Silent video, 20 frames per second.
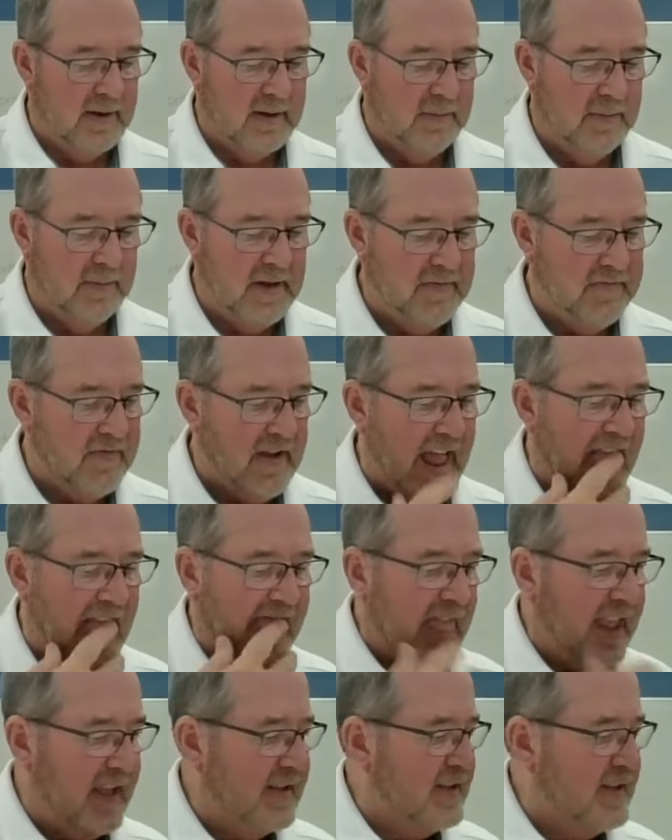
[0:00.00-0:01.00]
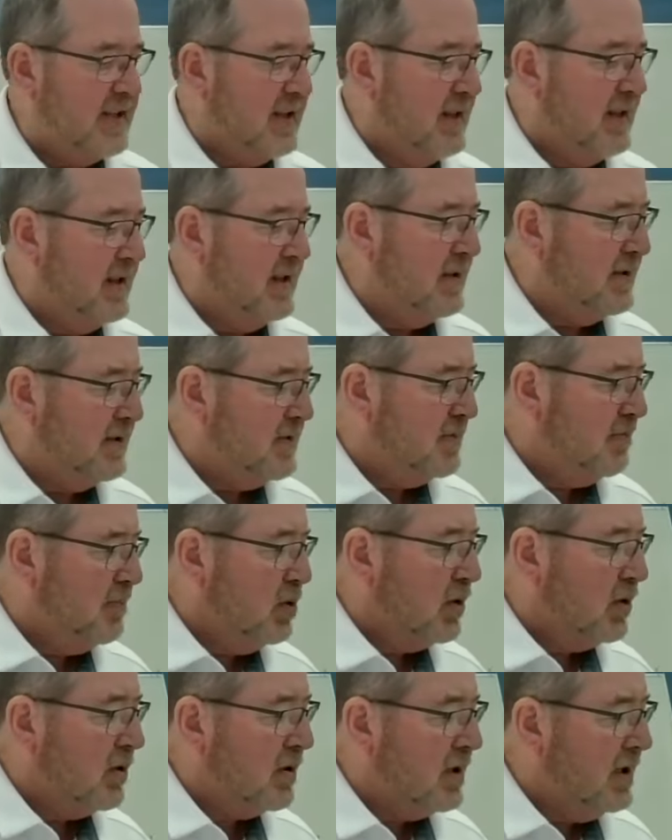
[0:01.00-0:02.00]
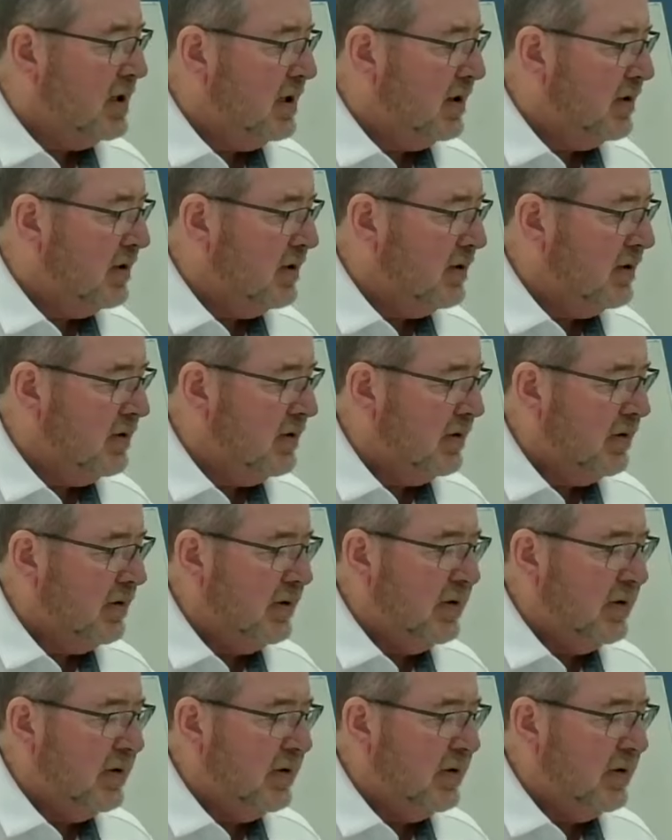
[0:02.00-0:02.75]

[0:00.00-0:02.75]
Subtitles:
Let me find this in this book here.